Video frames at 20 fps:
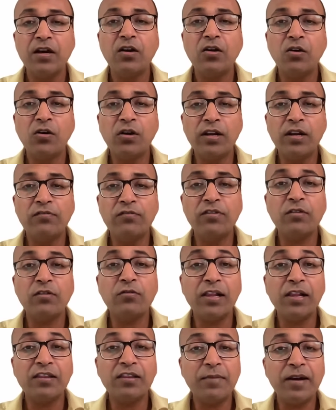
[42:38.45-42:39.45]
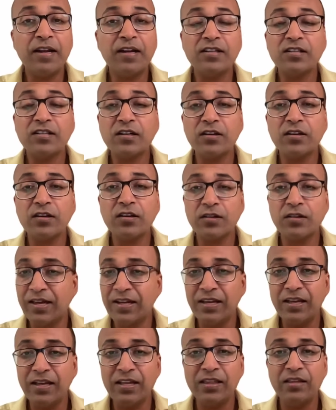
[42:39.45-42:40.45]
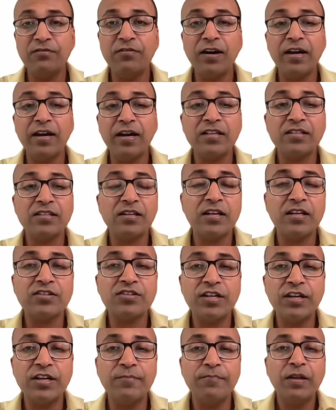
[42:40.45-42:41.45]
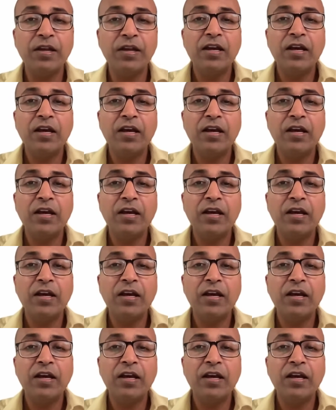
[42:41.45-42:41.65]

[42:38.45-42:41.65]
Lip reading: or if you're a wealth manager, and in the finance industry,